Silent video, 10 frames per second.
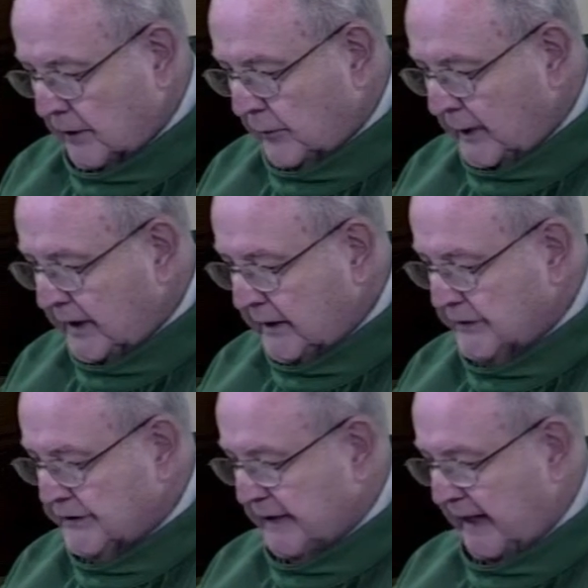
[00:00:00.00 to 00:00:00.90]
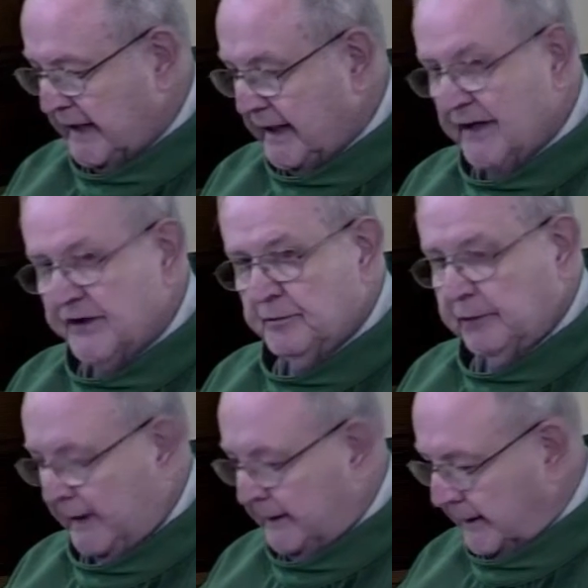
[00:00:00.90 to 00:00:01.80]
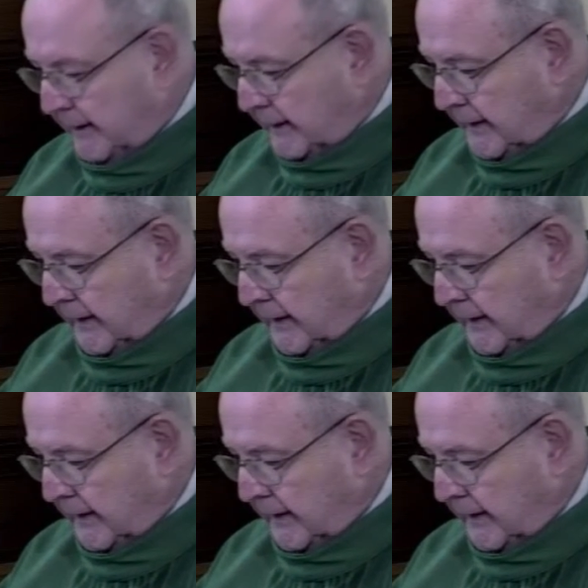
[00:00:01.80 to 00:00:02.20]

that we could say yes plainly